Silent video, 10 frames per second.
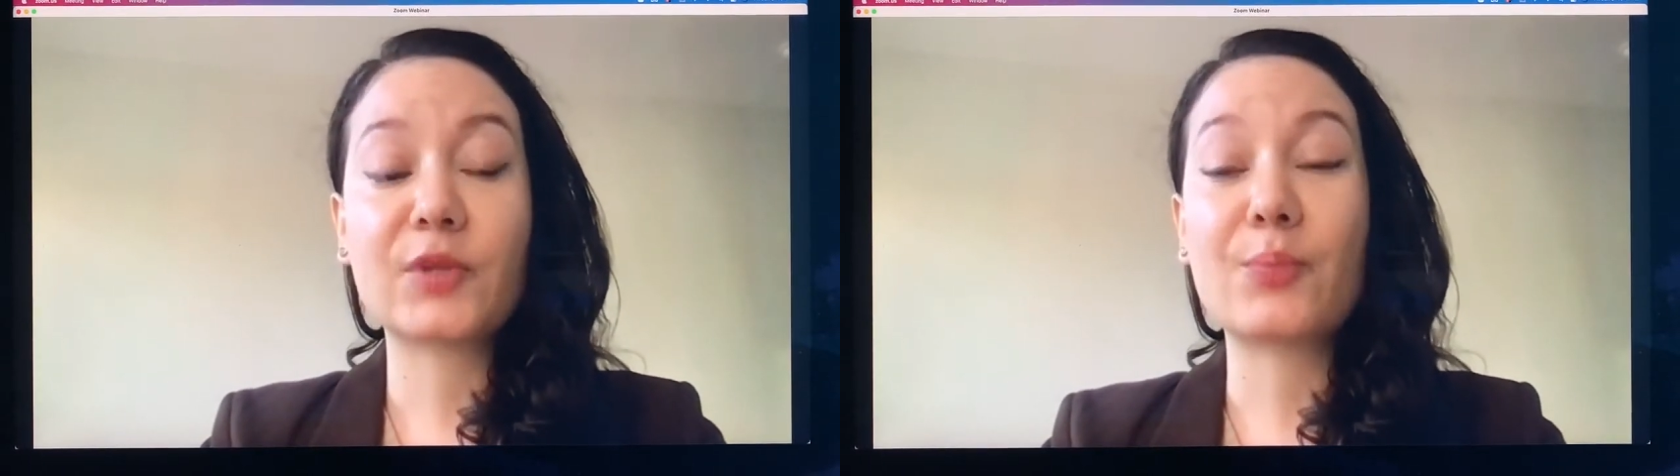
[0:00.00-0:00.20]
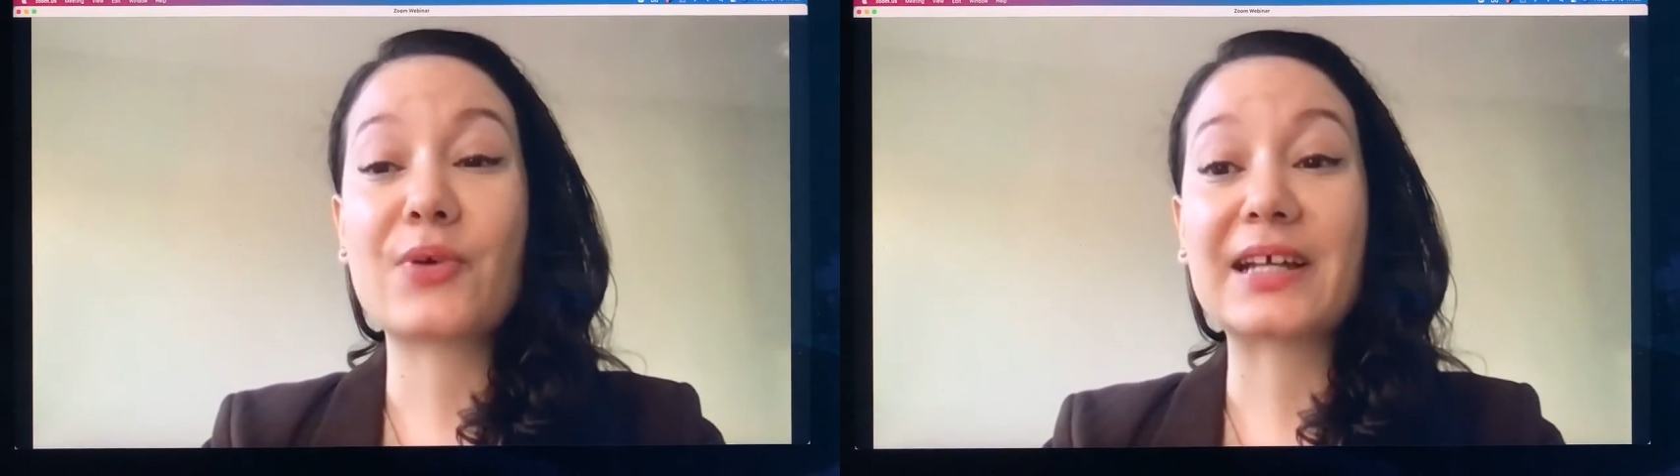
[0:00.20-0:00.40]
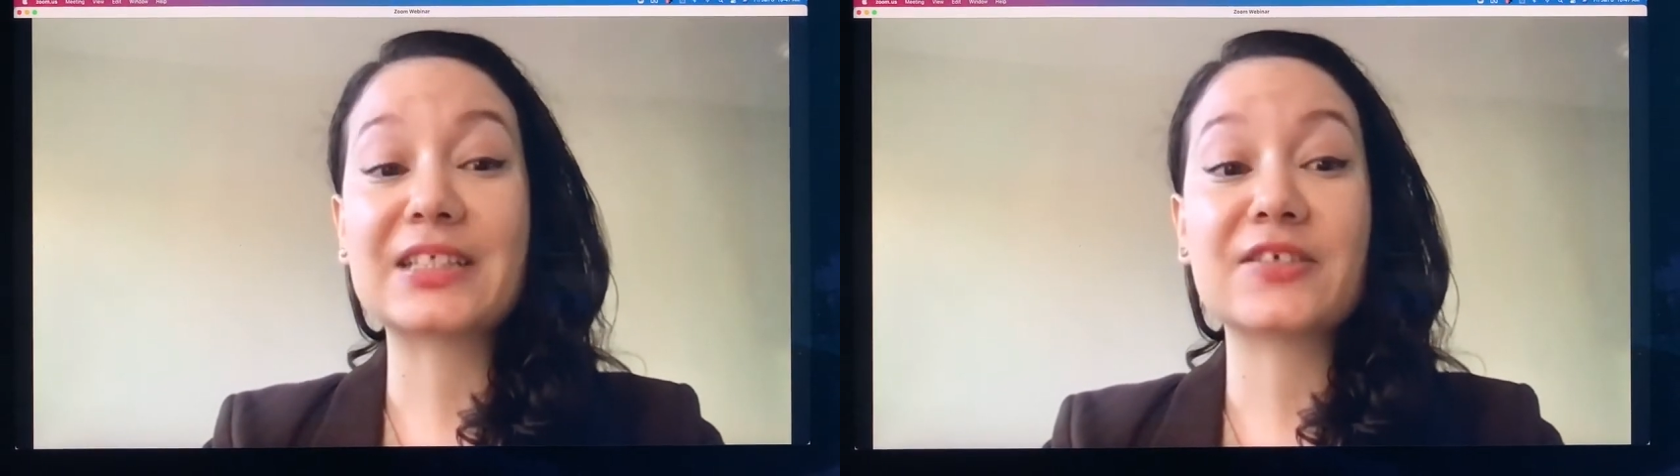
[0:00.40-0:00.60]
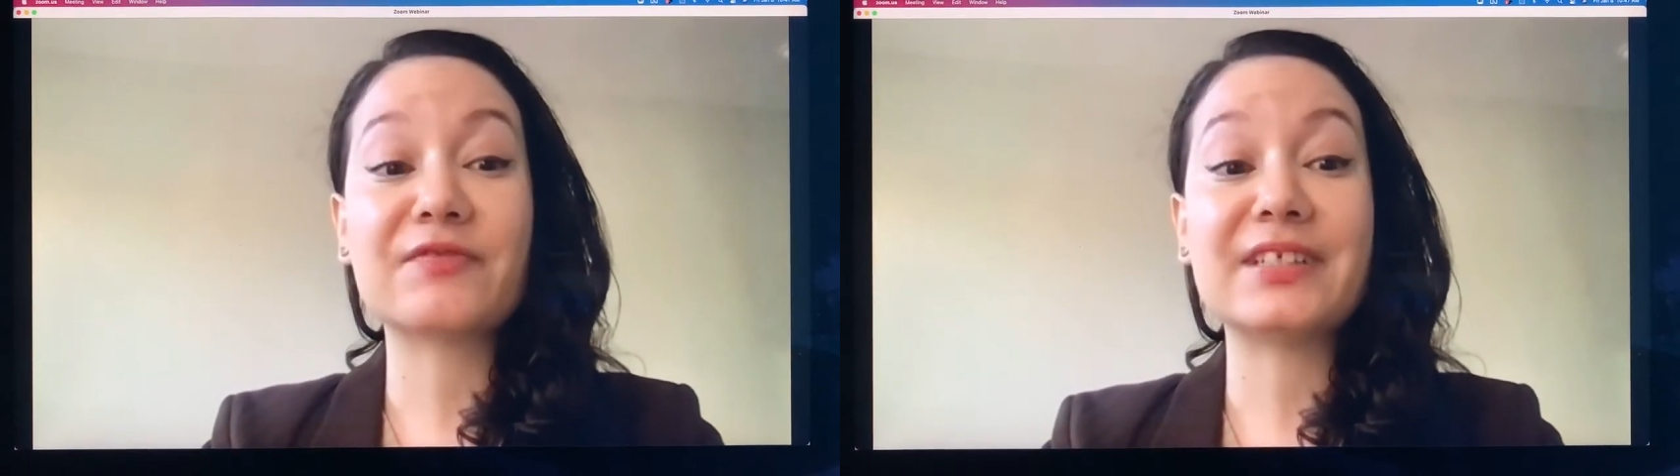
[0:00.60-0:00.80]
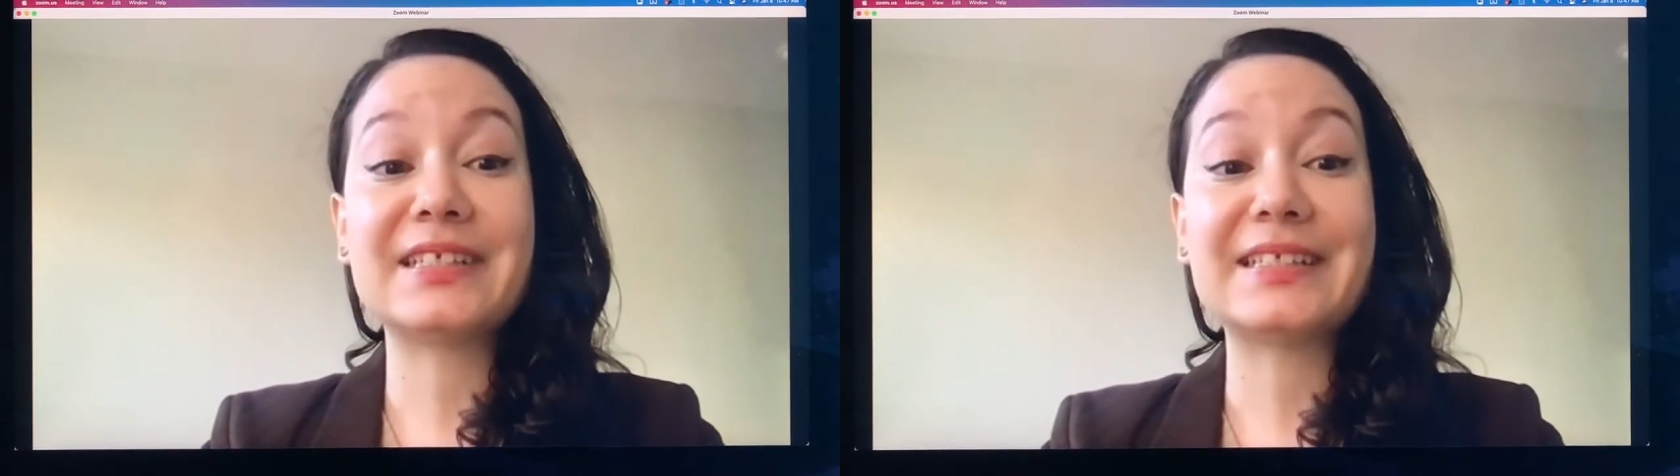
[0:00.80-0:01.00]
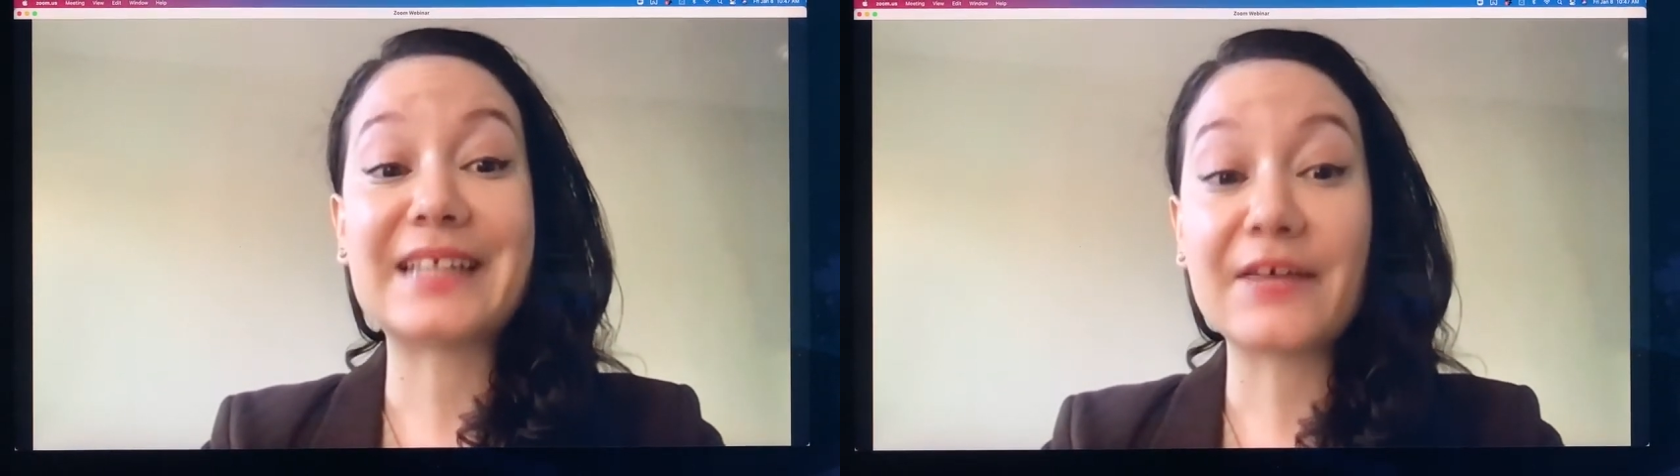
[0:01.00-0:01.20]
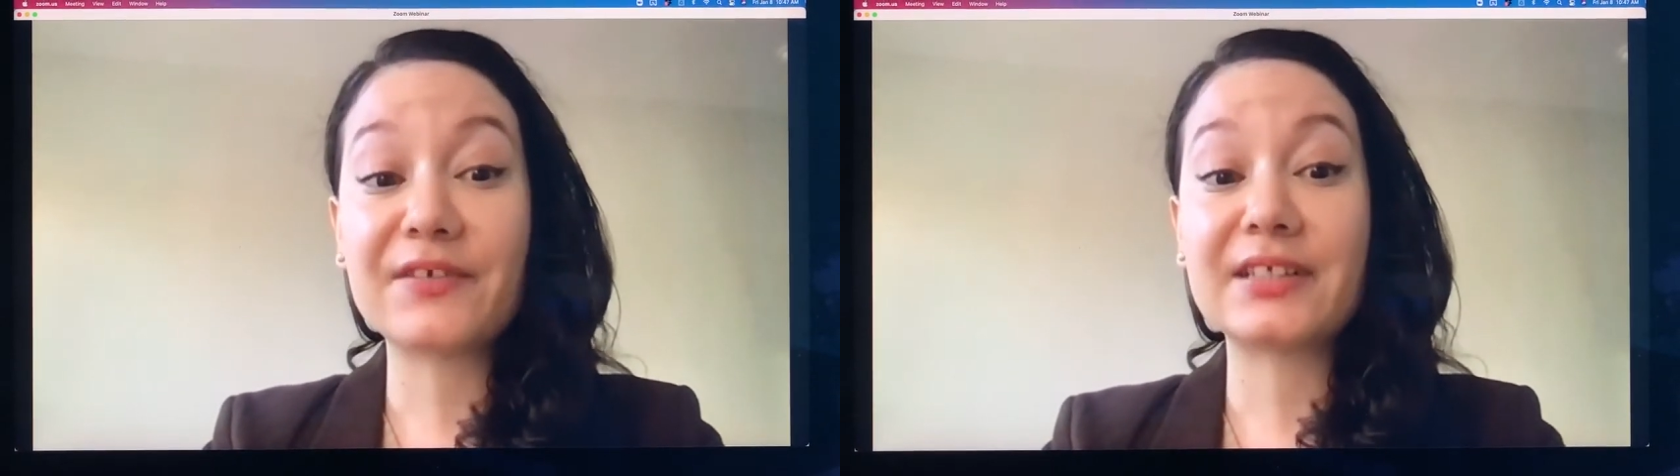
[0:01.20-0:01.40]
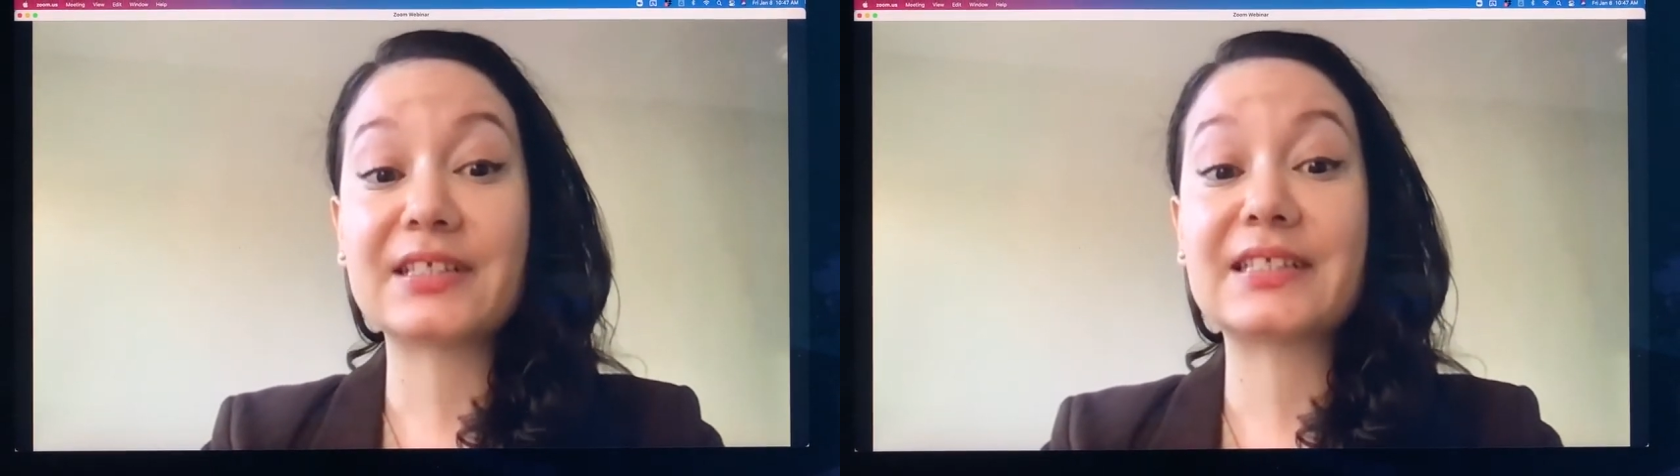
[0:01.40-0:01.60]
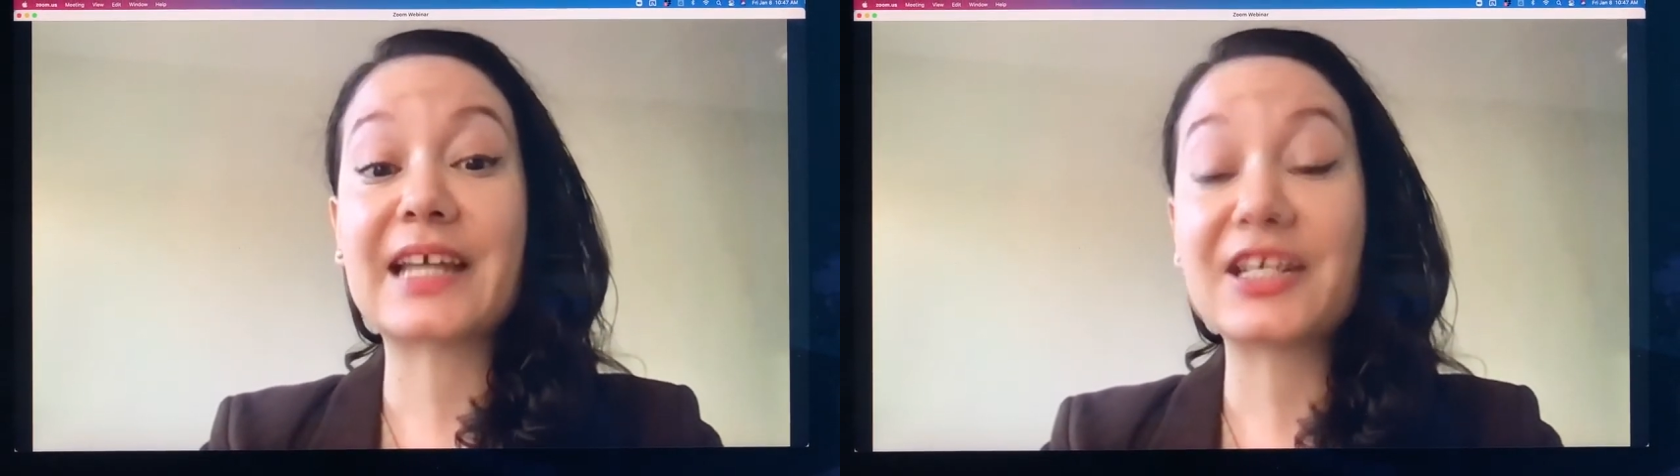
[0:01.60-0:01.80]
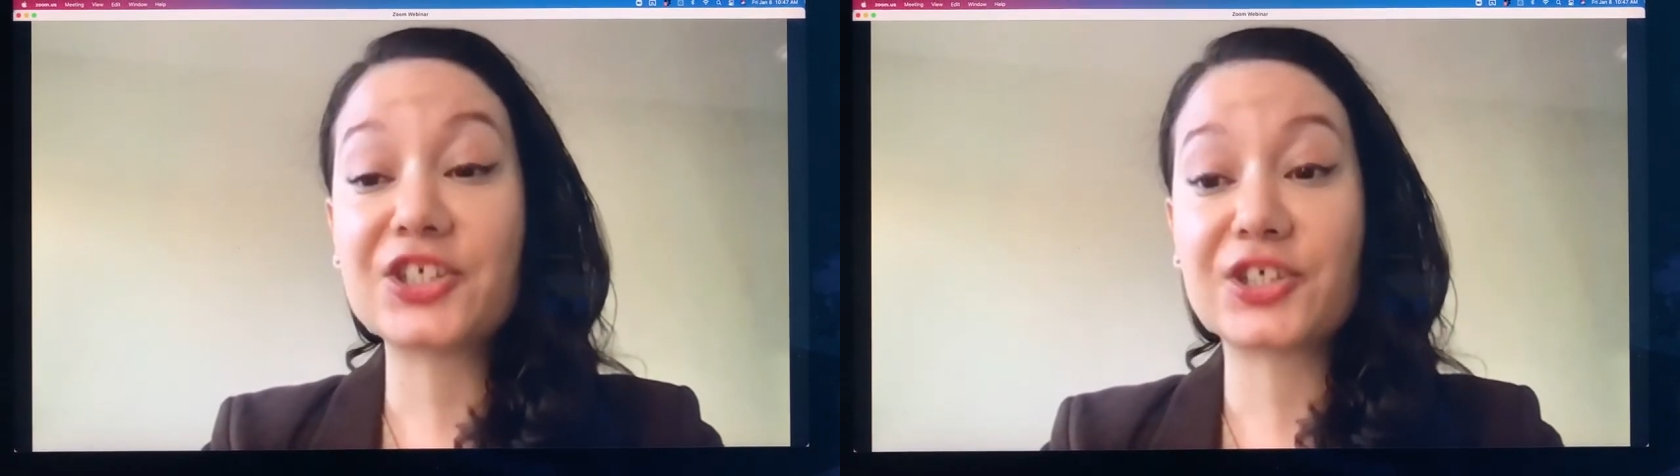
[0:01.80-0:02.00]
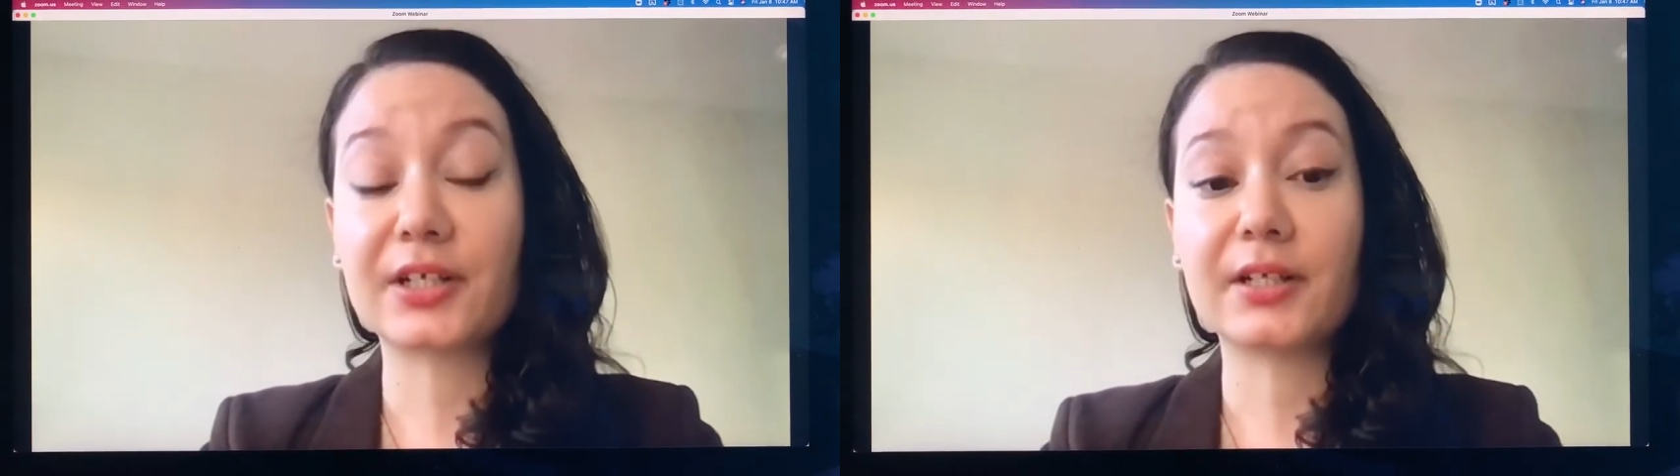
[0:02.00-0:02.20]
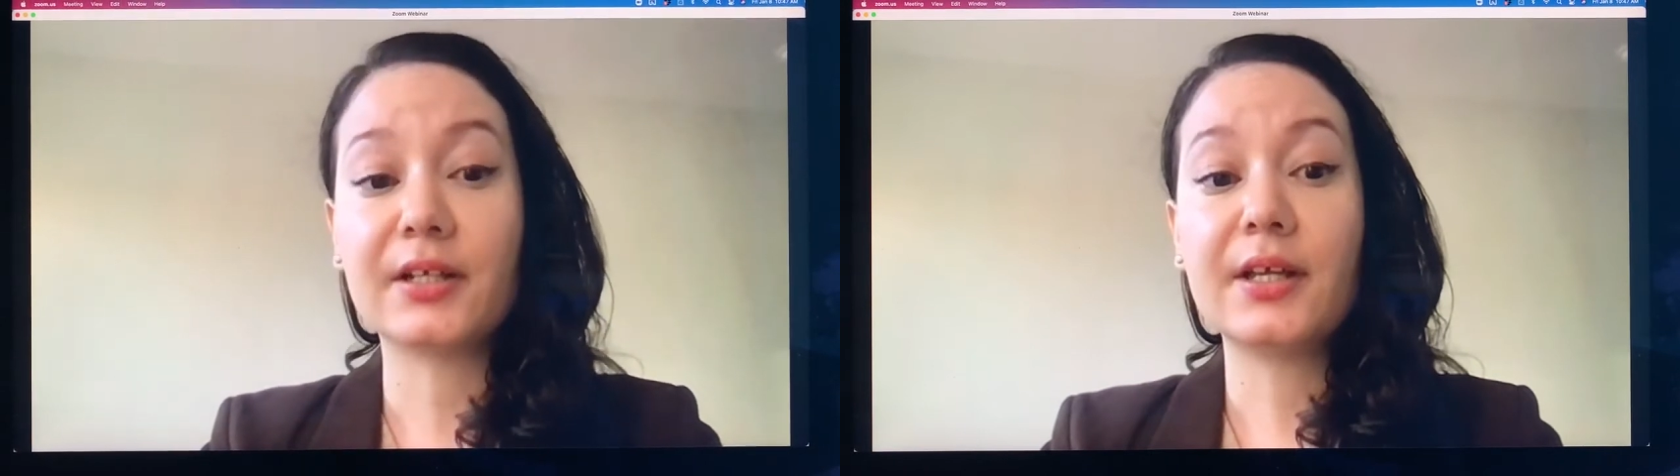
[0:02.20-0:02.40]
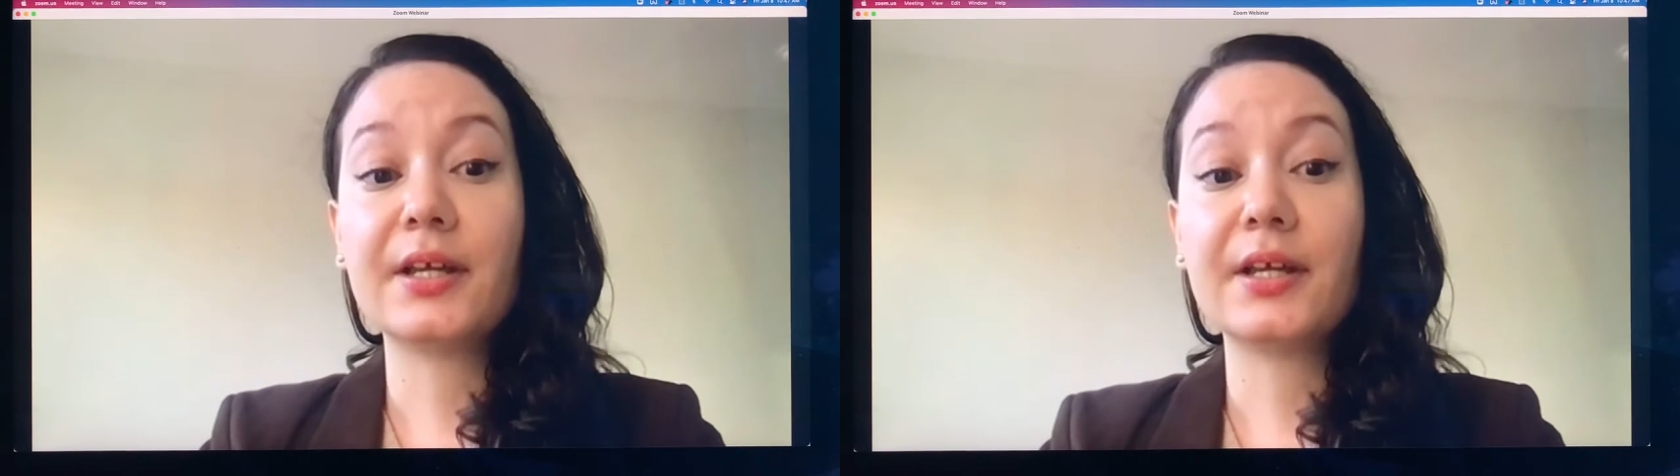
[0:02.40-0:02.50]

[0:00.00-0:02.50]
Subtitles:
the practice of indefinite detention,